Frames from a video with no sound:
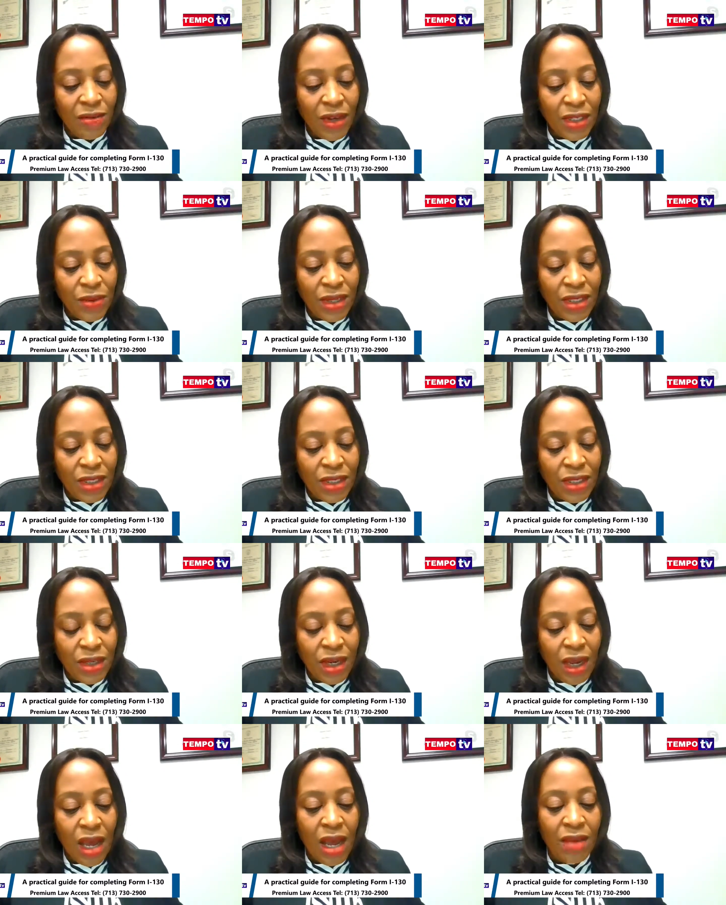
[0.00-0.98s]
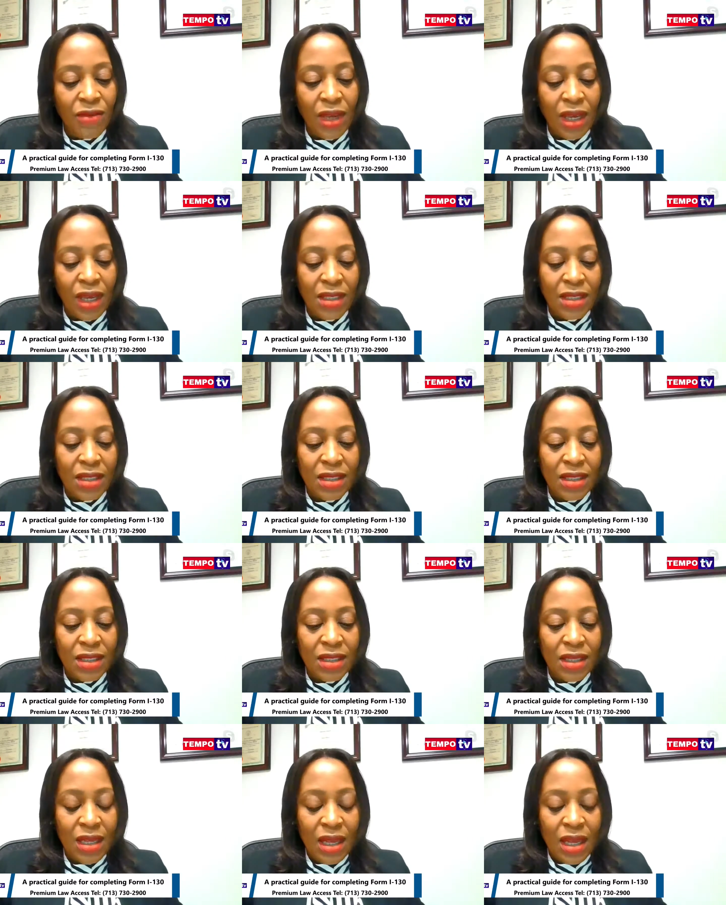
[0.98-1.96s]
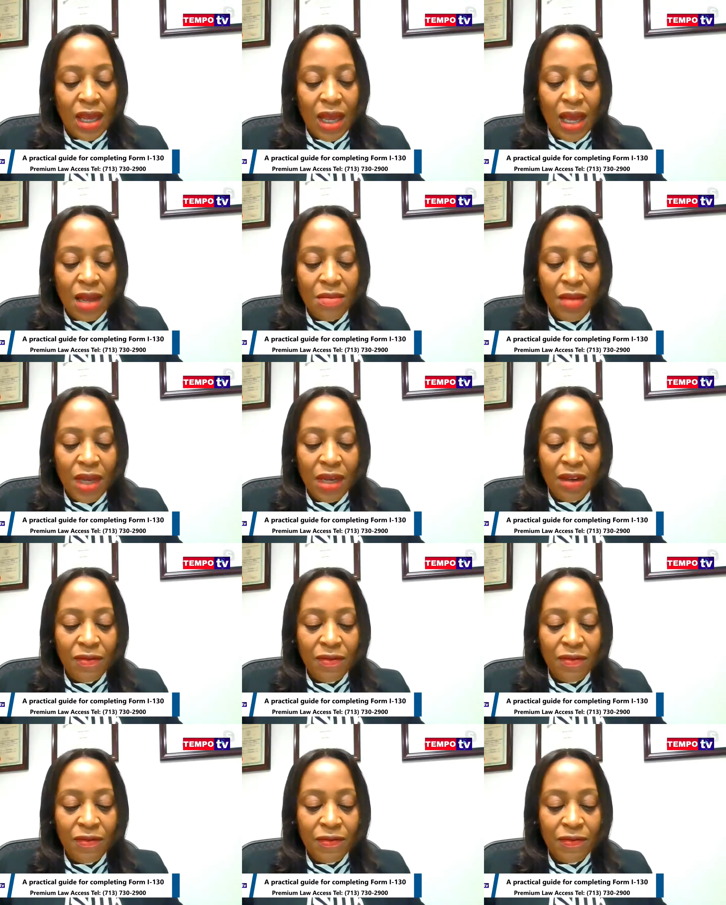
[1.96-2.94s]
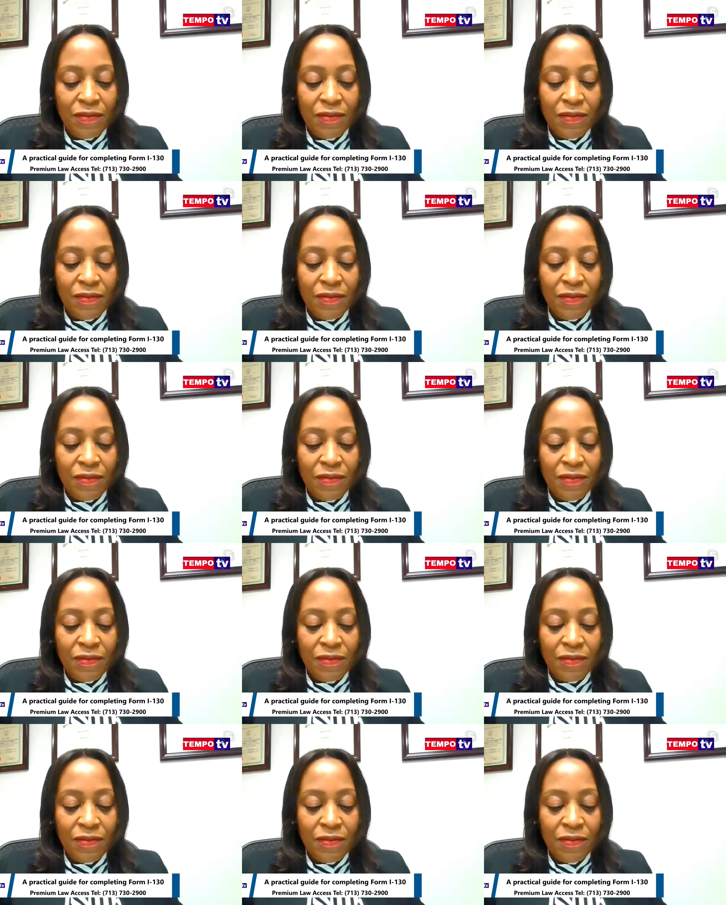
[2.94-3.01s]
So the first question I have is, how many